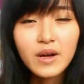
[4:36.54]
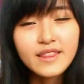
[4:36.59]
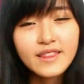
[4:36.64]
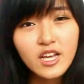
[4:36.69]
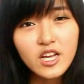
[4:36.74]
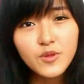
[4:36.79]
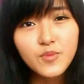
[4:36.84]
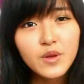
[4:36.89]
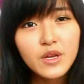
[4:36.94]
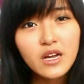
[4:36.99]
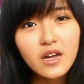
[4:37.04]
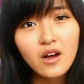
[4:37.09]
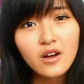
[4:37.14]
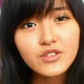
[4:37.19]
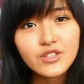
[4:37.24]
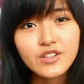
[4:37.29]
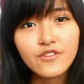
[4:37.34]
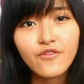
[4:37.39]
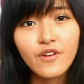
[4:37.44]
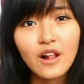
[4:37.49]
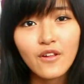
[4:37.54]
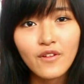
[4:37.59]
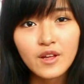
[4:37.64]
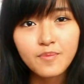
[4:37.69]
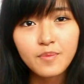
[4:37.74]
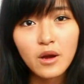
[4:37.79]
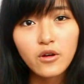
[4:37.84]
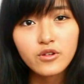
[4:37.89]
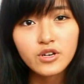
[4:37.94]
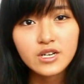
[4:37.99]
But not because the
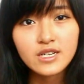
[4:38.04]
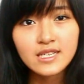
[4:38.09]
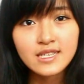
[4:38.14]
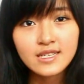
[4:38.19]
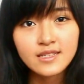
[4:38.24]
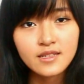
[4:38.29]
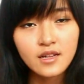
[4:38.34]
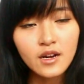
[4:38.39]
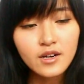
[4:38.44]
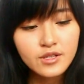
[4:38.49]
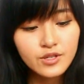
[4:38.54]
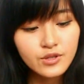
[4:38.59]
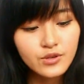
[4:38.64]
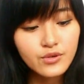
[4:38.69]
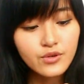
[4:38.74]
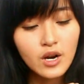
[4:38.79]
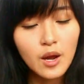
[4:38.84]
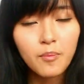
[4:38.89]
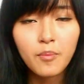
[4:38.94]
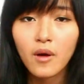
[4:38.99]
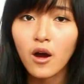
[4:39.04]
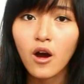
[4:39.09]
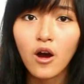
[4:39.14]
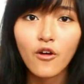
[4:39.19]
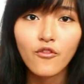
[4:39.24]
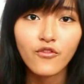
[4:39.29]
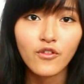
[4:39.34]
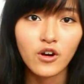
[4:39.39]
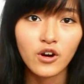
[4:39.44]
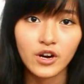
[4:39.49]
velvet powders start to rub
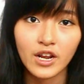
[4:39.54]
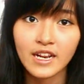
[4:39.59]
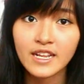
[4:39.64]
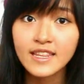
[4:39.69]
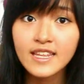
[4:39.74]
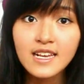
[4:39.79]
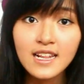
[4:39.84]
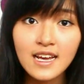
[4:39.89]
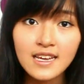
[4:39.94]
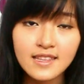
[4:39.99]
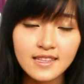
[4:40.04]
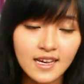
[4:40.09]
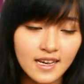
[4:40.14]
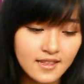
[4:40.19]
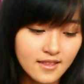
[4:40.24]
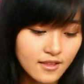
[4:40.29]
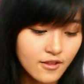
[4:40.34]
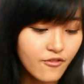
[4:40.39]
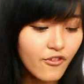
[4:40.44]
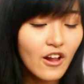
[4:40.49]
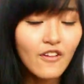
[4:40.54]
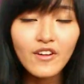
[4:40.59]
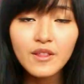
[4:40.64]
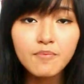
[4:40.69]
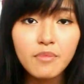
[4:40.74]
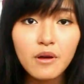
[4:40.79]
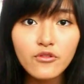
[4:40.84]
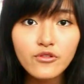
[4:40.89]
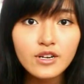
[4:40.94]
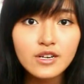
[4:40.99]
off or anything like that. The
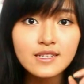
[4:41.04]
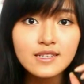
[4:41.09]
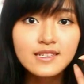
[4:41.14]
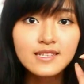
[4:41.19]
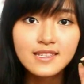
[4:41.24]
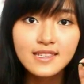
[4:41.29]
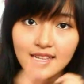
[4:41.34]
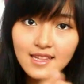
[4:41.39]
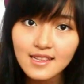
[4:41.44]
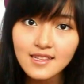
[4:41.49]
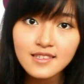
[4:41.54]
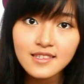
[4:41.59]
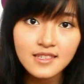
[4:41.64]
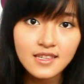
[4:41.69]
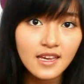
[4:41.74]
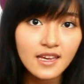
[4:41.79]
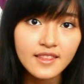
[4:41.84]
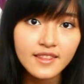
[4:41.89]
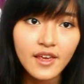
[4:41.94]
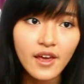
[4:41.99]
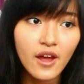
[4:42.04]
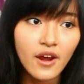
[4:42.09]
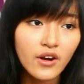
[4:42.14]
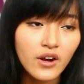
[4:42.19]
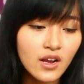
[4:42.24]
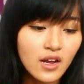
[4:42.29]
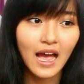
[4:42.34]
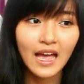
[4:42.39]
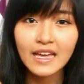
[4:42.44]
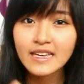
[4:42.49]
velvet powders still stay
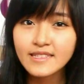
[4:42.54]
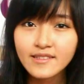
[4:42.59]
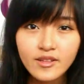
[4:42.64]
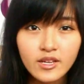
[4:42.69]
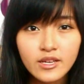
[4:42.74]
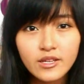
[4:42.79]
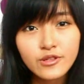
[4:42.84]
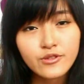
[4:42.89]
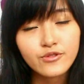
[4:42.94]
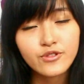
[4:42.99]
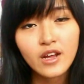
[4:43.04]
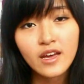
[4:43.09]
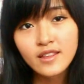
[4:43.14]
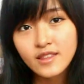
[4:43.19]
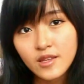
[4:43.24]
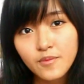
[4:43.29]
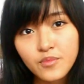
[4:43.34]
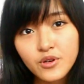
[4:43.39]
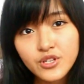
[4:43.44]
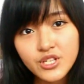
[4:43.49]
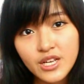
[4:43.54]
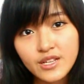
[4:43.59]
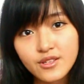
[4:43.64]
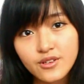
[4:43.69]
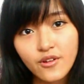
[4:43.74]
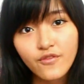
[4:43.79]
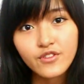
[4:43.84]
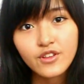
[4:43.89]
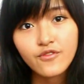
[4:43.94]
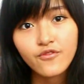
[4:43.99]
there. 80 to 90%
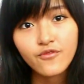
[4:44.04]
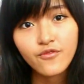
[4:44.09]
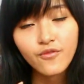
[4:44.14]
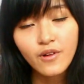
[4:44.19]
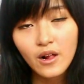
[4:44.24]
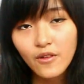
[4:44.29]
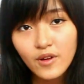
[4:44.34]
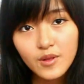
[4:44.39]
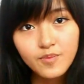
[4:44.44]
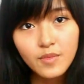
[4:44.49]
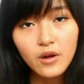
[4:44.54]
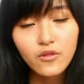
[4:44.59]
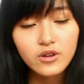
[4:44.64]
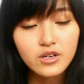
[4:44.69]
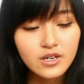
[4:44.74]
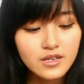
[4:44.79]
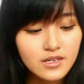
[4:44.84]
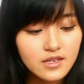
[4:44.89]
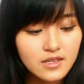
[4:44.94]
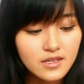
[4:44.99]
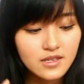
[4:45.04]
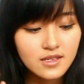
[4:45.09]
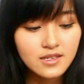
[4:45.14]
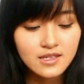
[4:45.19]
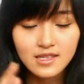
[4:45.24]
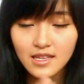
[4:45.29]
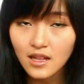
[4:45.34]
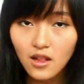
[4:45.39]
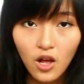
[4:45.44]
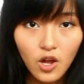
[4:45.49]
of the velvet powders
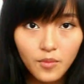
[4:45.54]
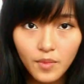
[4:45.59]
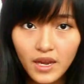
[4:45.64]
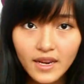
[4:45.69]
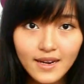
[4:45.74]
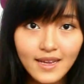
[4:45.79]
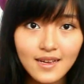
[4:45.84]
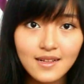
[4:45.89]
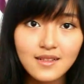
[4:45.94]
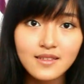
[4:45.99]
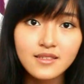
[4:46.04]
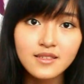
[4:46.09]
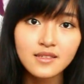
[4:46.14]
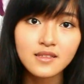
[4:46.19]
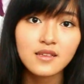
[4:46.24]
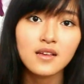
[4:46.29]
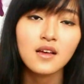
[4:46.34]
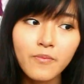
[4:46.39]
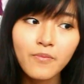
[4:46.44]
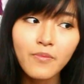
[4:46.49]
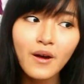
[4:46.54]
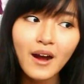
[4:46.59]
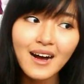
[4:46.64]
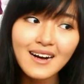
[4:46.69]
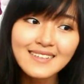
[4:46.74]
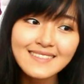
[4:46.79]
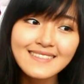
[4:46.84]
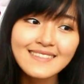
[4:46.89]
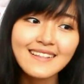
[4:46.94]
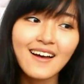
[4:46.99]
still on my nails.
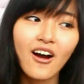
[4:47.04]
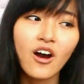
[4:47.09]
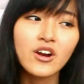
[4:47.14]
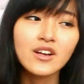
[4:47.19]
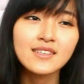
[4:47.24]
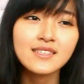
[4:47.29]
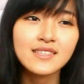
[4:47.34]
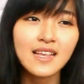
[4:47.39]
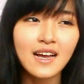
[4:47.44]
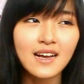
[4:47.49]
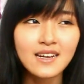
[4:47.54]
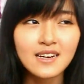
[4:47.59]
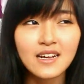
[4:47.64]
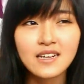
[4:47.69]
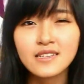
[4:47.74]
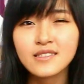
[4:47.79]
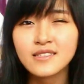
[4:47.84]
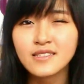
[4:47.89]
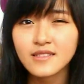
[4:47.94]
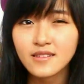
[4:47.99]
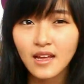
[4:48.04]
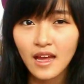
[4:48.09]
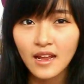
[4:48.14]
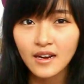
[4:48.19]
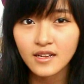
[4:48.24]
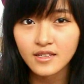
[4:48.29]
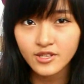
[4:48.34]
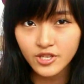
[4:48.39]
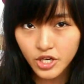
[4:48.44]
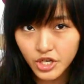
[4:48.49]
But on the second and
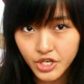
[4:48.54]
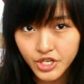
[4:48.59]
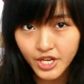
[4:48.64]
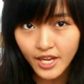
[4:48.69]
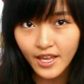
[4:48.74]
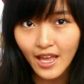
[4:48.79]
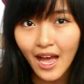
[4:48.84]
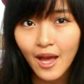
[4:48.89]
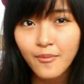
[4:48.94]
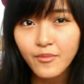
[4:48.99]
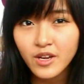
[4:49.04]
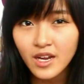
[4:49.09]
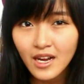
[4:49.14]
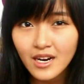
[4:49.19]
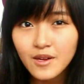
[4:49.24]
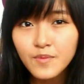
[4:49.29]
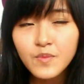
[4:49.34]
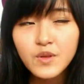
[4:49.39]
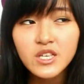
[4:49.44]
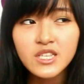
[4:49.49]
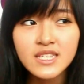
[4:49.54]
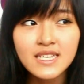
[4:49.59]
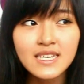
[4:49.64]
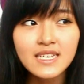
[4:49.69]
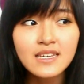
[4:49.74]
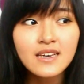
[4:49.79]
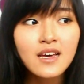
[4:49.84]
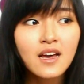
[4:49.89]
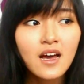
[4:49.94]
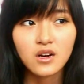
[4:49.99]
the third day, I'm kind of
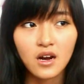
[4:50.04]
busy